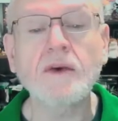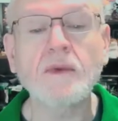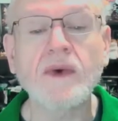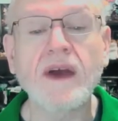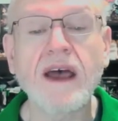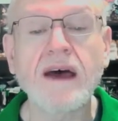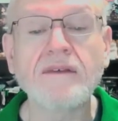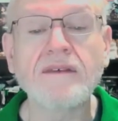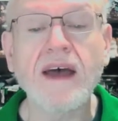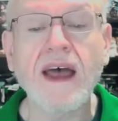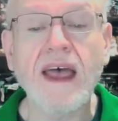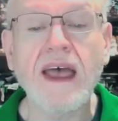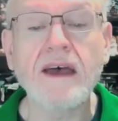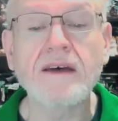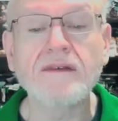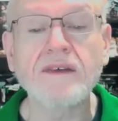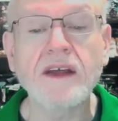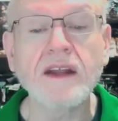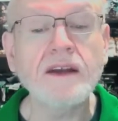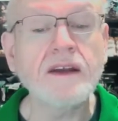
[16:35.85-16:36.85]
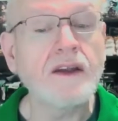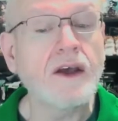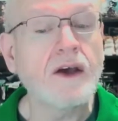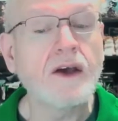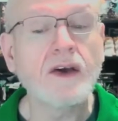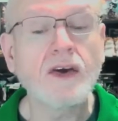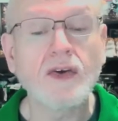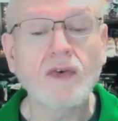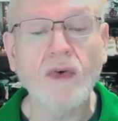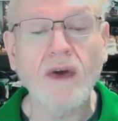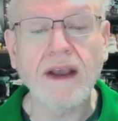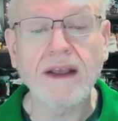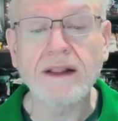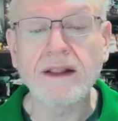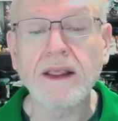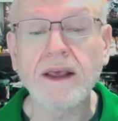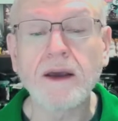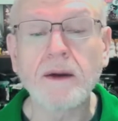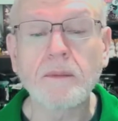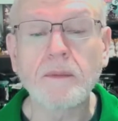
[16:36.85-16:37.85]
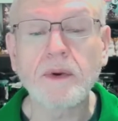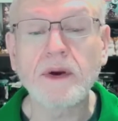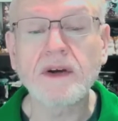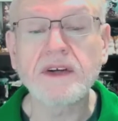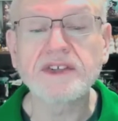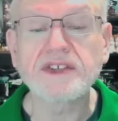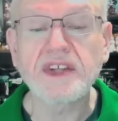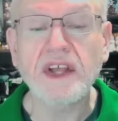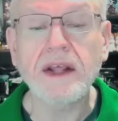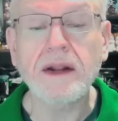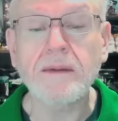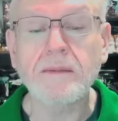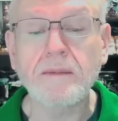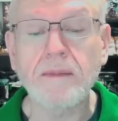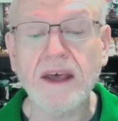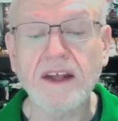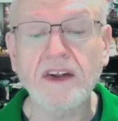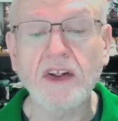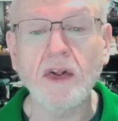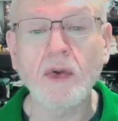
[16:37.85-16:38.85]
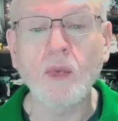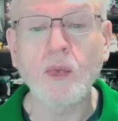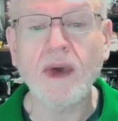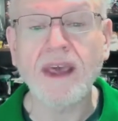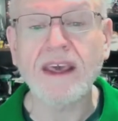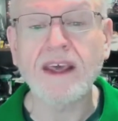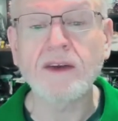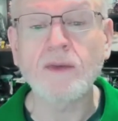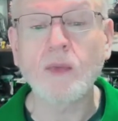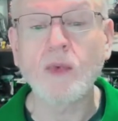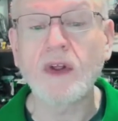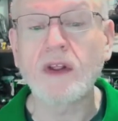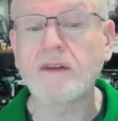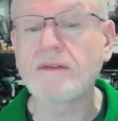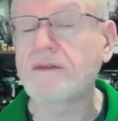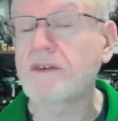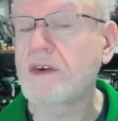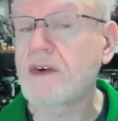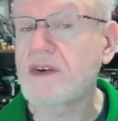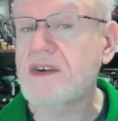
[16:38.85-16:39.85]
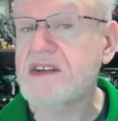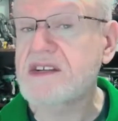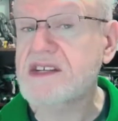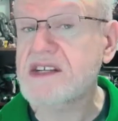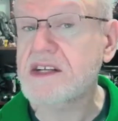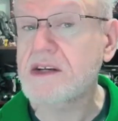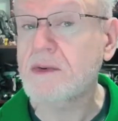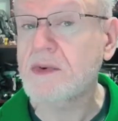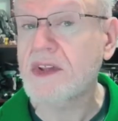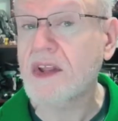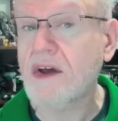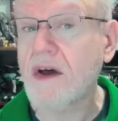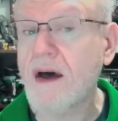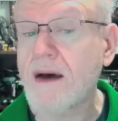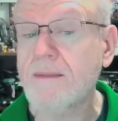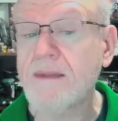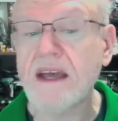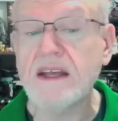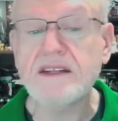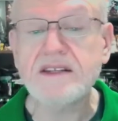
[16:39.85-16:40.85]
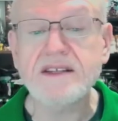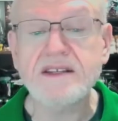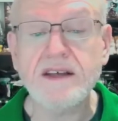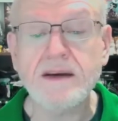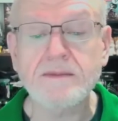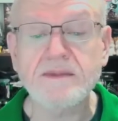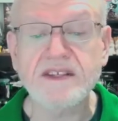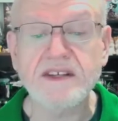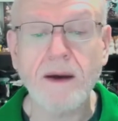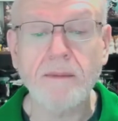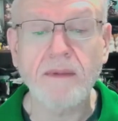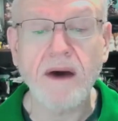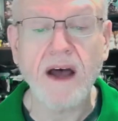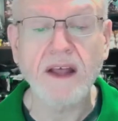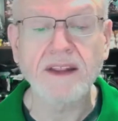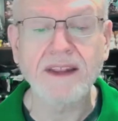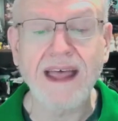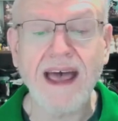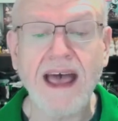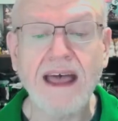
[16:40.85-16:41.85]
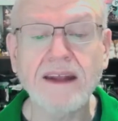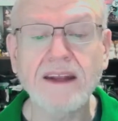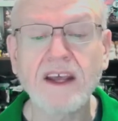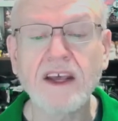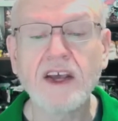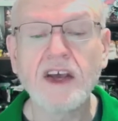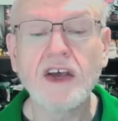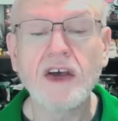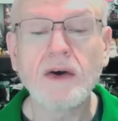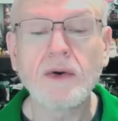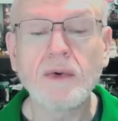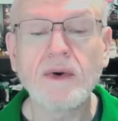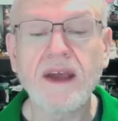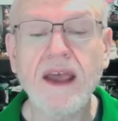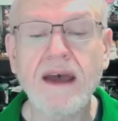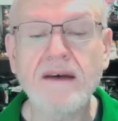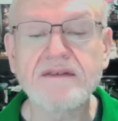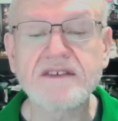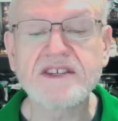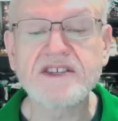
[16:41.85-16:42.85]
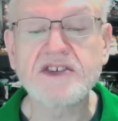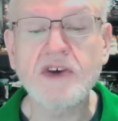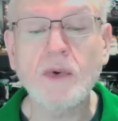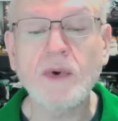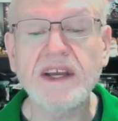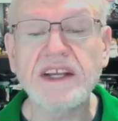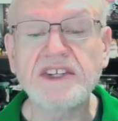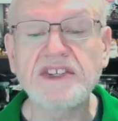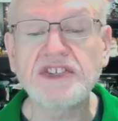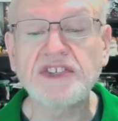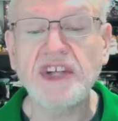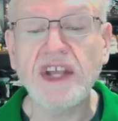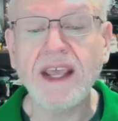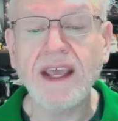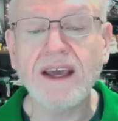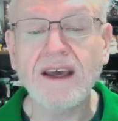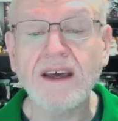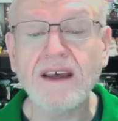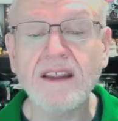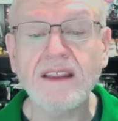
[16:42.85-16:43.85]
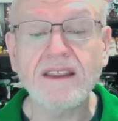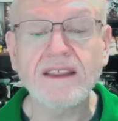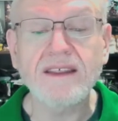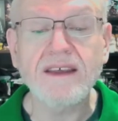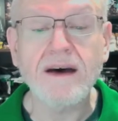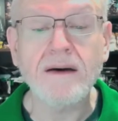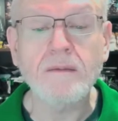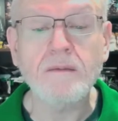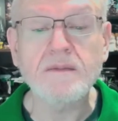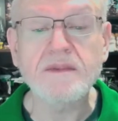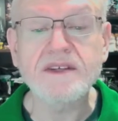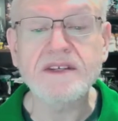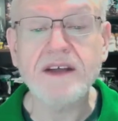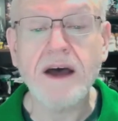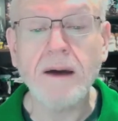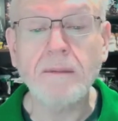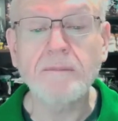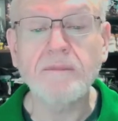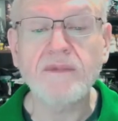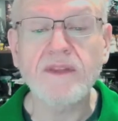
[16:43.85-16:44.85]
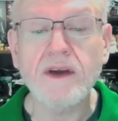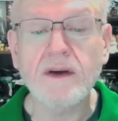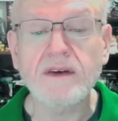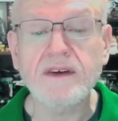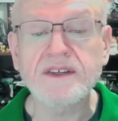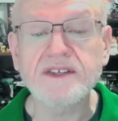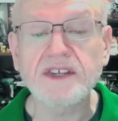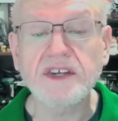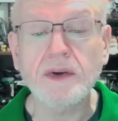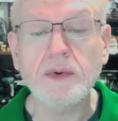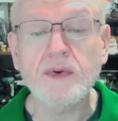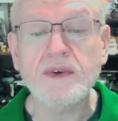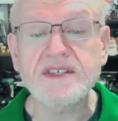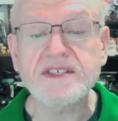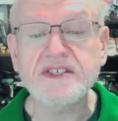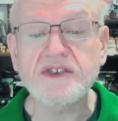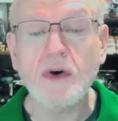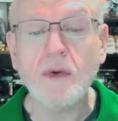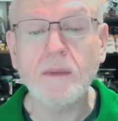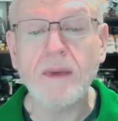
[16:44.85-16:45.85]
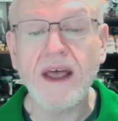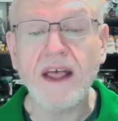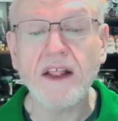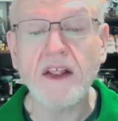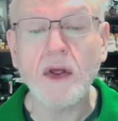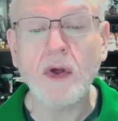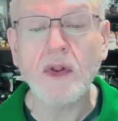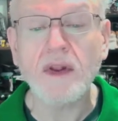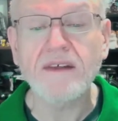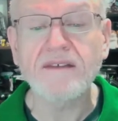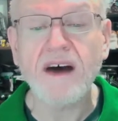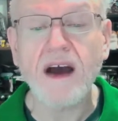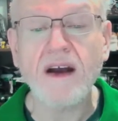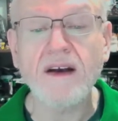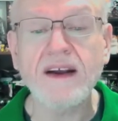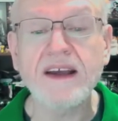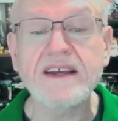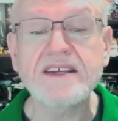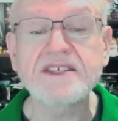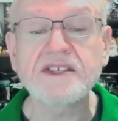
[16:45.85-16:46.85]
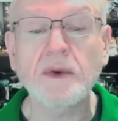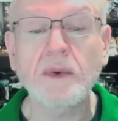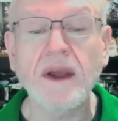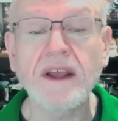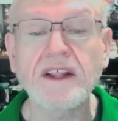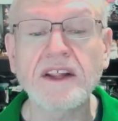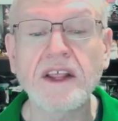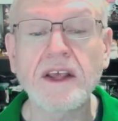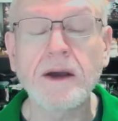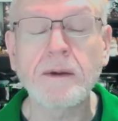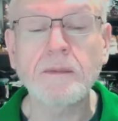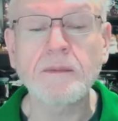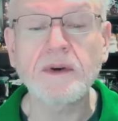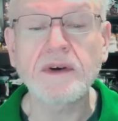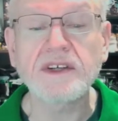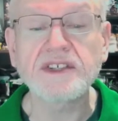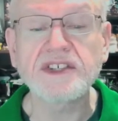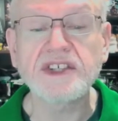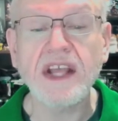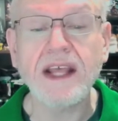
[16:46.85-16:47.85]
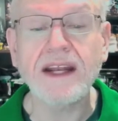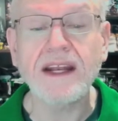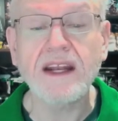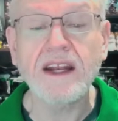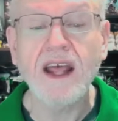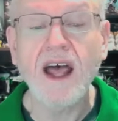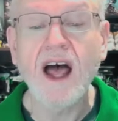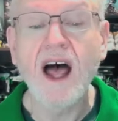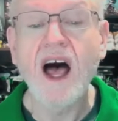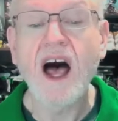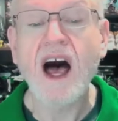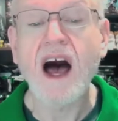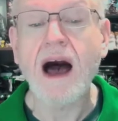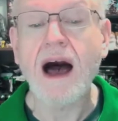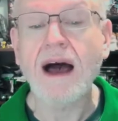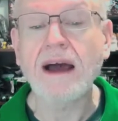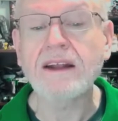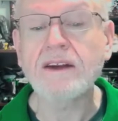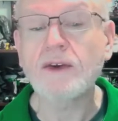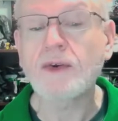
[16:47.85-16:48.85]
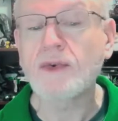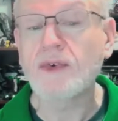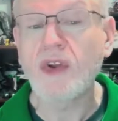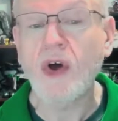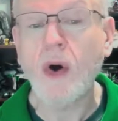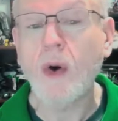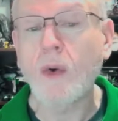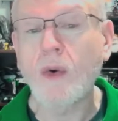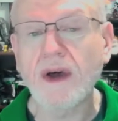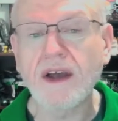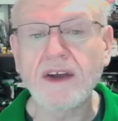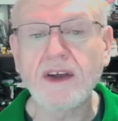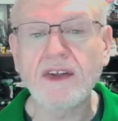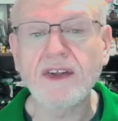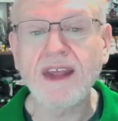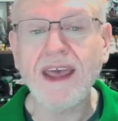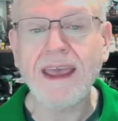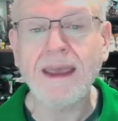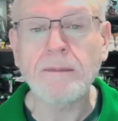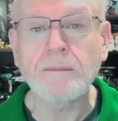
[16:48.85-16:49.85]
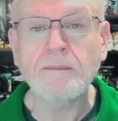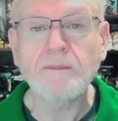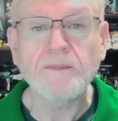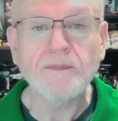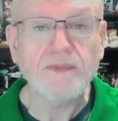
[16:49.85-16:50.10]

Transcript: We have Evan, greatly appreciated. Metal Winged Wolf, good to see you in the comments. Thumbs up on that. We have Zoe Ching, thumbs up. There is Cristobel Olivares, greatly appreciated. I don't know a good name.